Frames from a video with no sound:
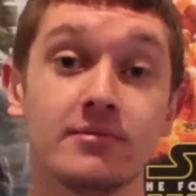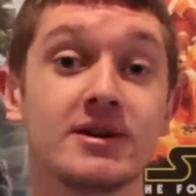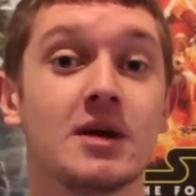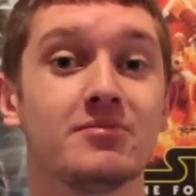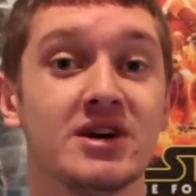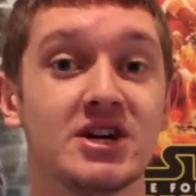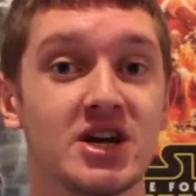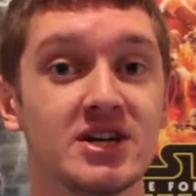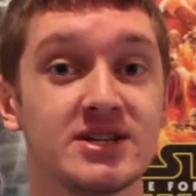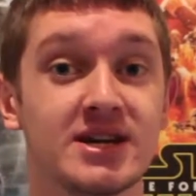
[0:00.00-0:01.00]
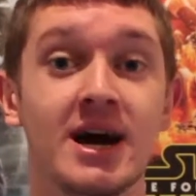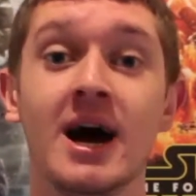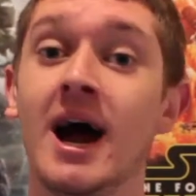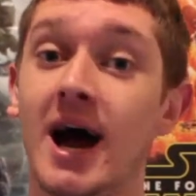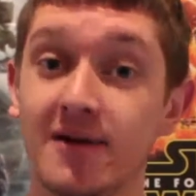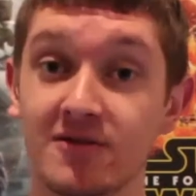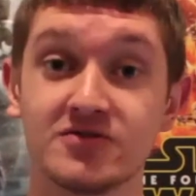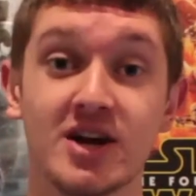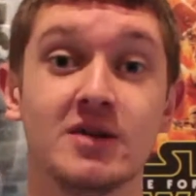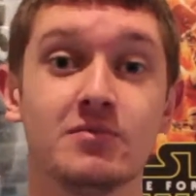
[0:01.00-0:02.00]
and really appreciated it, and I
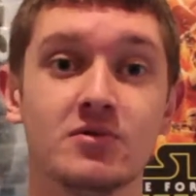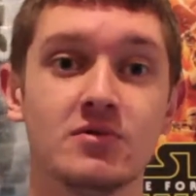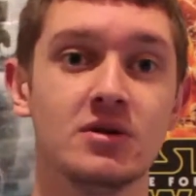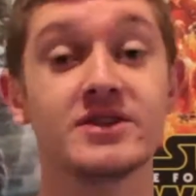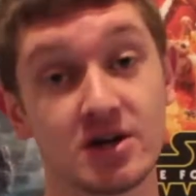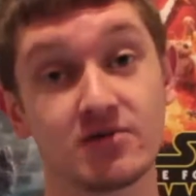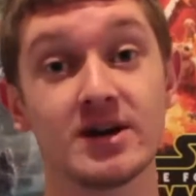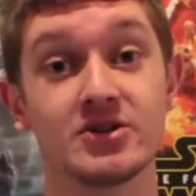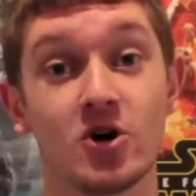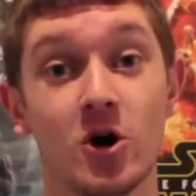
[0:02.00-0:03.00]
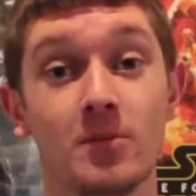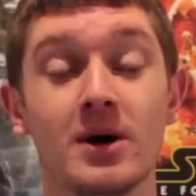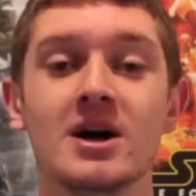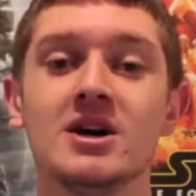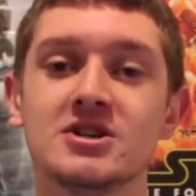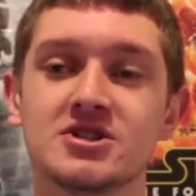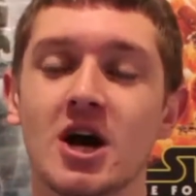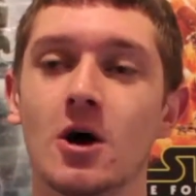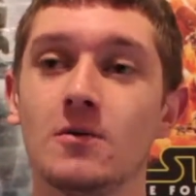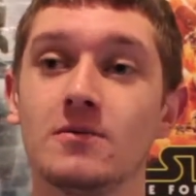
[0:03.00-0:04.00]
thought Daniel Bruhl did a great job.
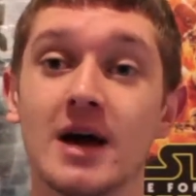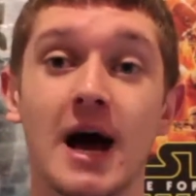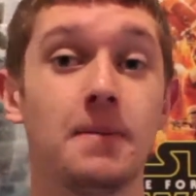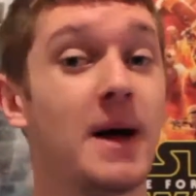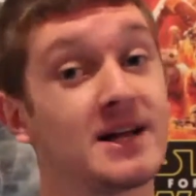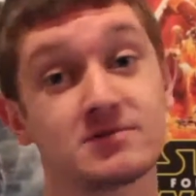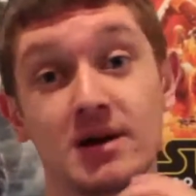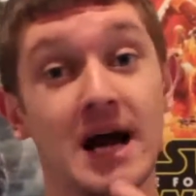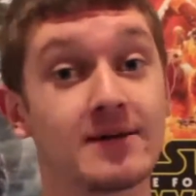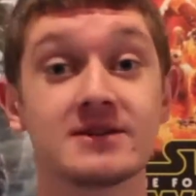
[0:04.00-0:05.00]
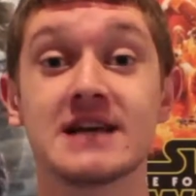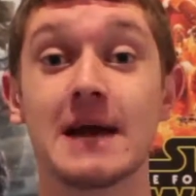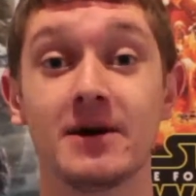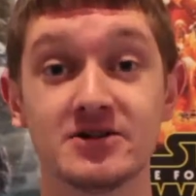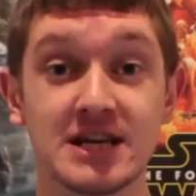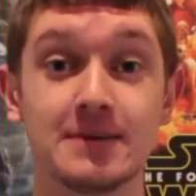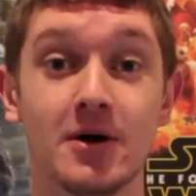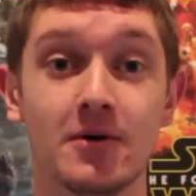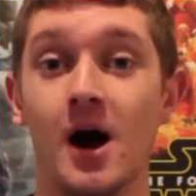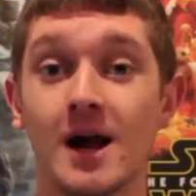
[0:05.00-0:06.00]
So yeah, that's what I had to say about
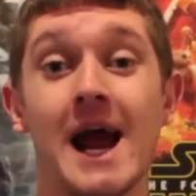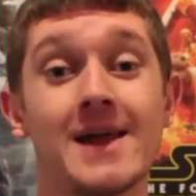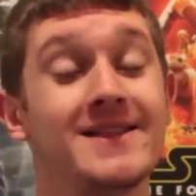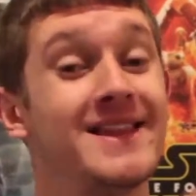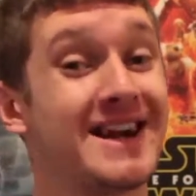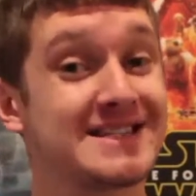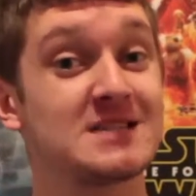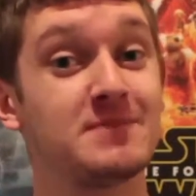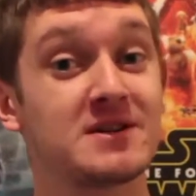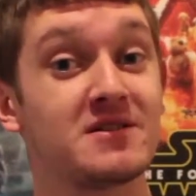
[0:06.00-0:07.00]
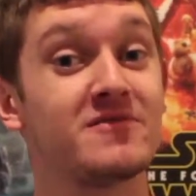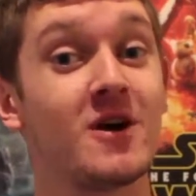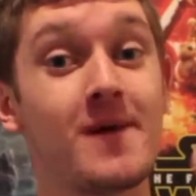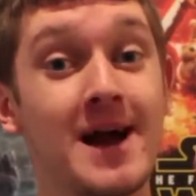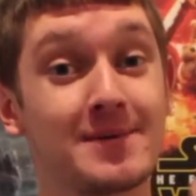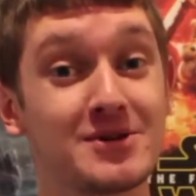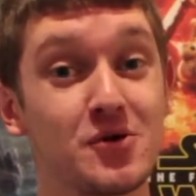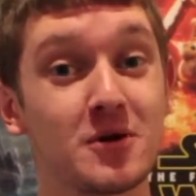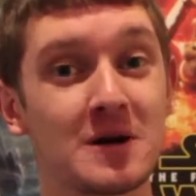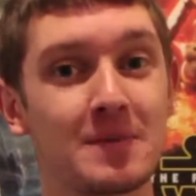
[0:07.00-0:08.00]
Zemo. Okay, the next aspect of the film that I'm going to
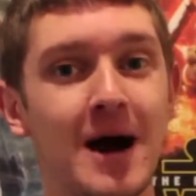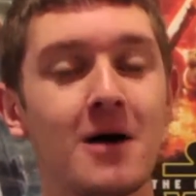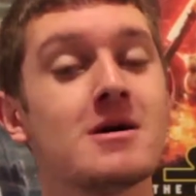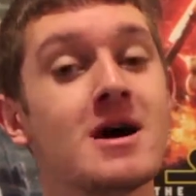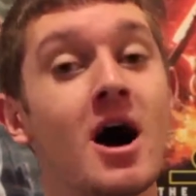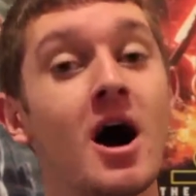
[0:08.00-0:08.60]
be talking about